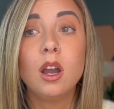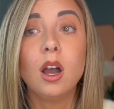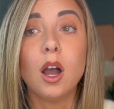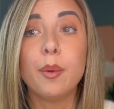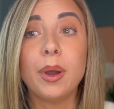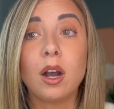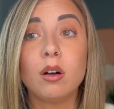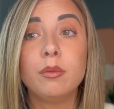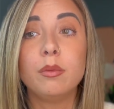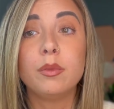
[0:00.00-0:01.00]

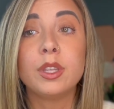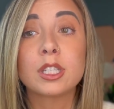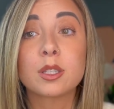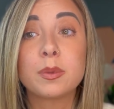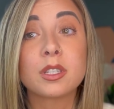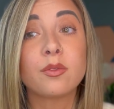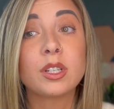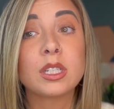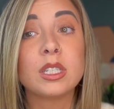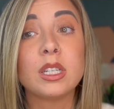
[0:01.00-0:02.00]
about this
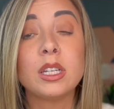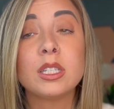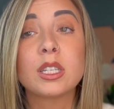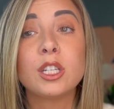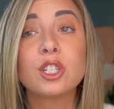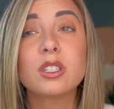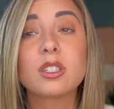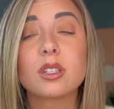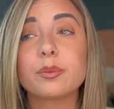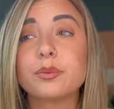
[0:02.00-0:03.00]
specific disease and
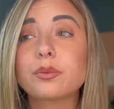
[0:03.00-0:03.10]
just